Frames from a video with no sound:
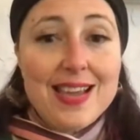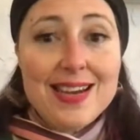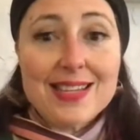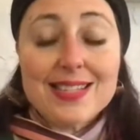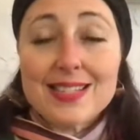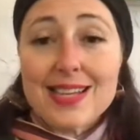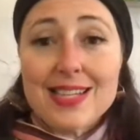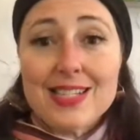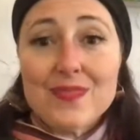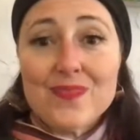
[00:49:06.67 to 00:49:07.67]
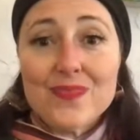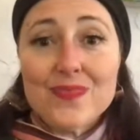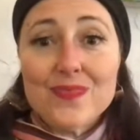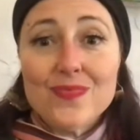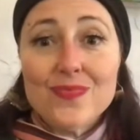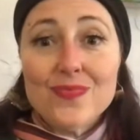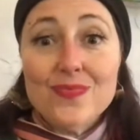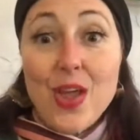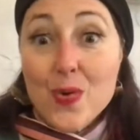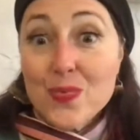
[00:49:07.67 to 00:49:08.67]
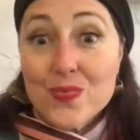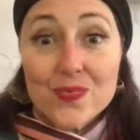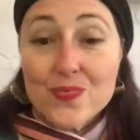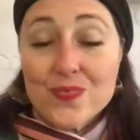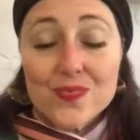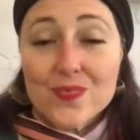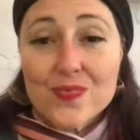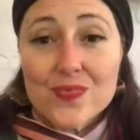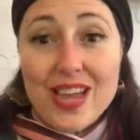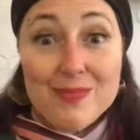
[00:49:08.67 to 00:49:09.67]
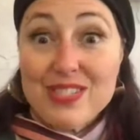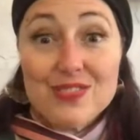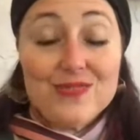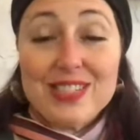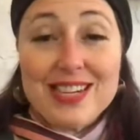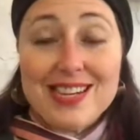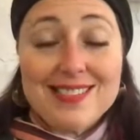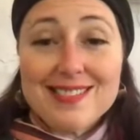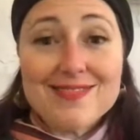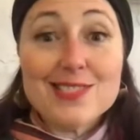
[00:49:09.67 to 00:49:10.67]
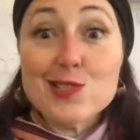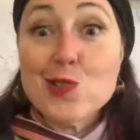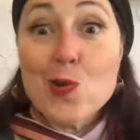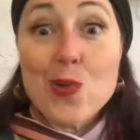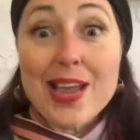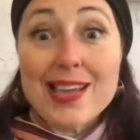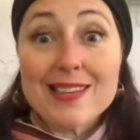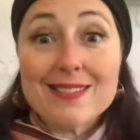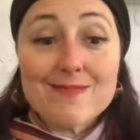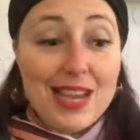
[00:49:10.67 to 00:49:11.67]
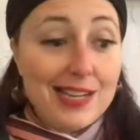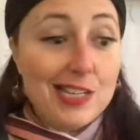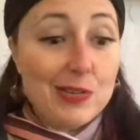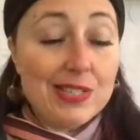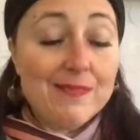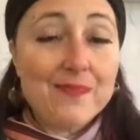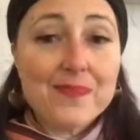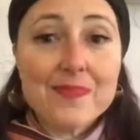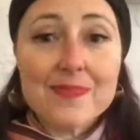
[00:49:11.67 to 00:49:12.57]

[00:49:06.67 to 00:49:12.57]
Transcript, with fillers: And I said, no, absolutely not. There is no way. Not going to do it.